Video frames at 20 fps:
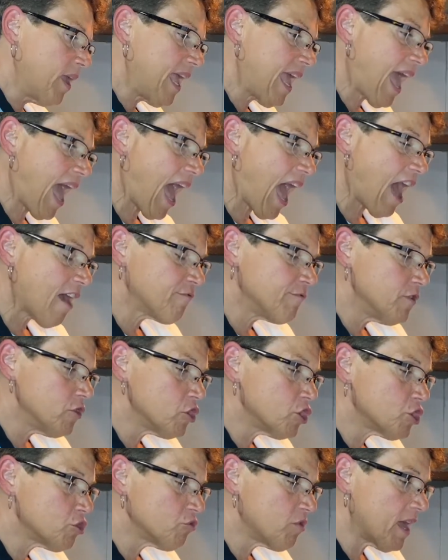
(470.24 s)
have the
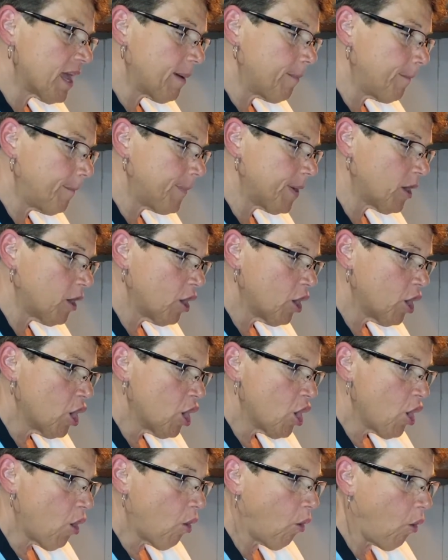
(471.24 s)
shrimp
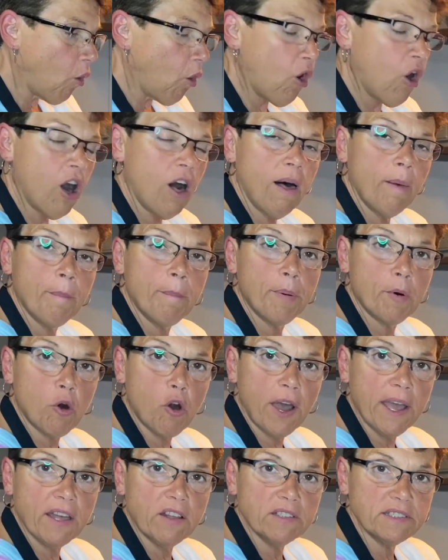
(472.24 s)
all
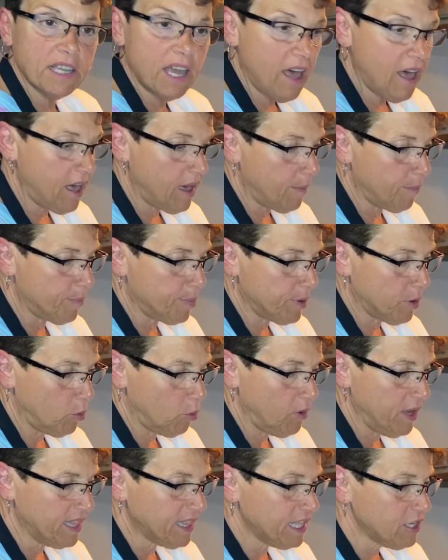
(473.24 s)
boiled up
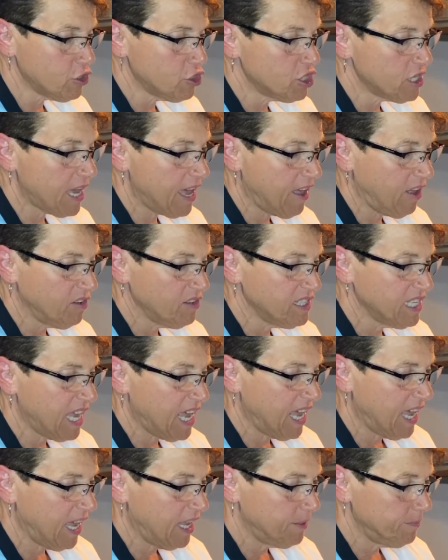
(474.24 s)
with the shells
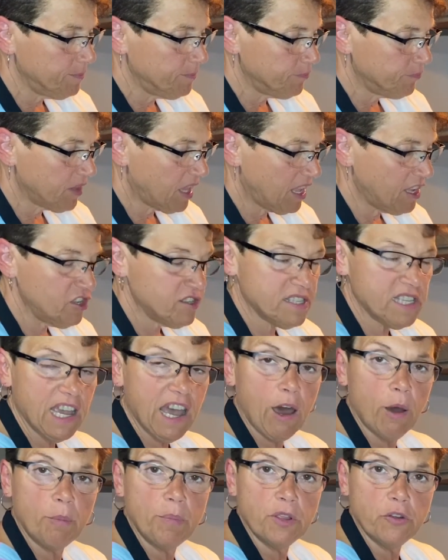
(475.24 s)
on. You see
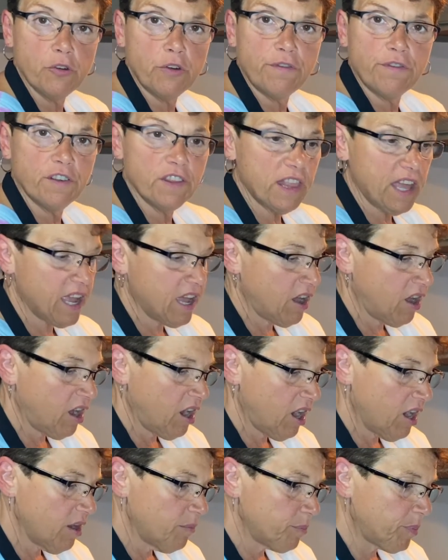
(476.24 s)
how beautiful they
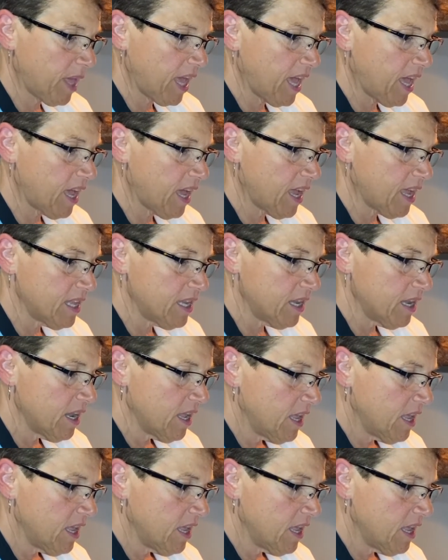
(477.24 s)
are? Pink and